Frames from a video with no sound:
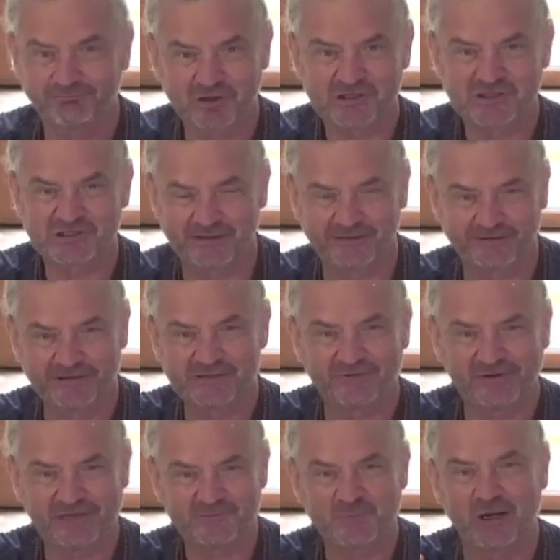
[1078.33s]
a series of
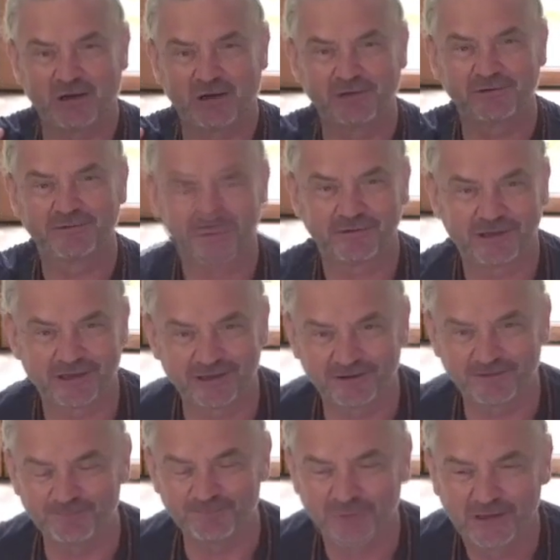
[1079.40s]
each part
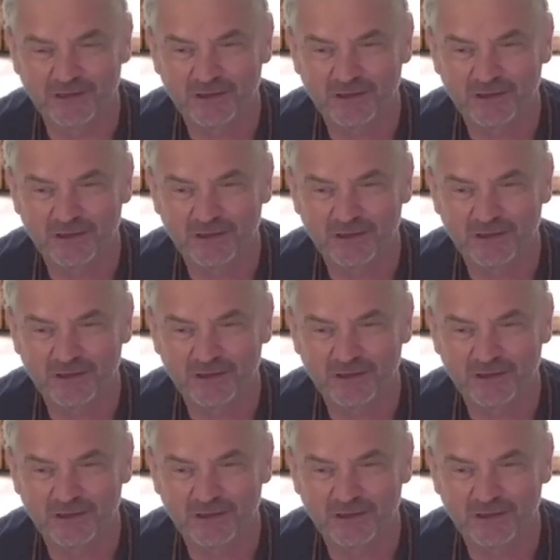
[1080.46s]
um,